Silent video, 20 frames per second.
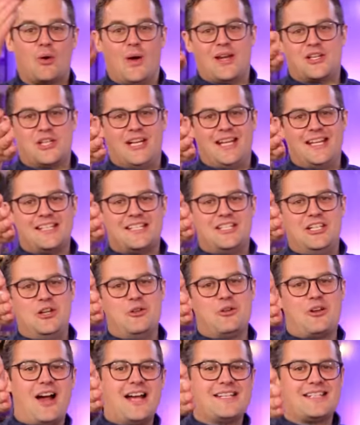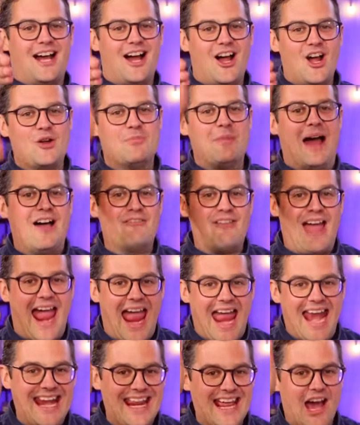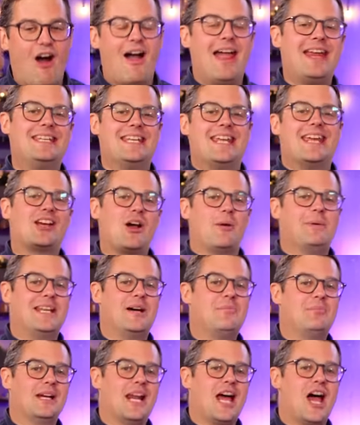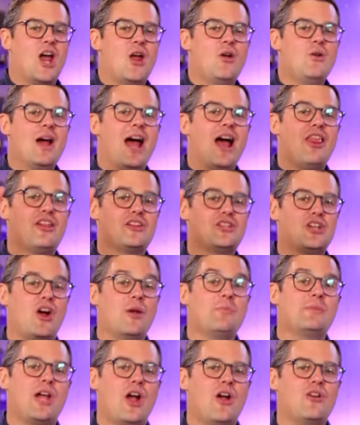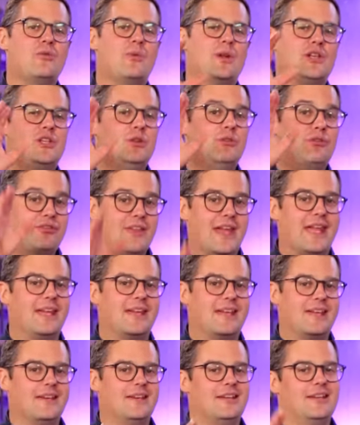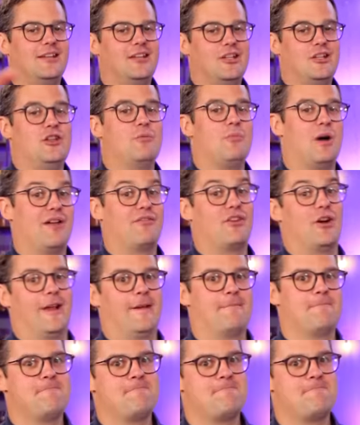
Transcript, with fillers: The question is, do you guys at home have any idea? Comment down below the time code at which you think you might have got it.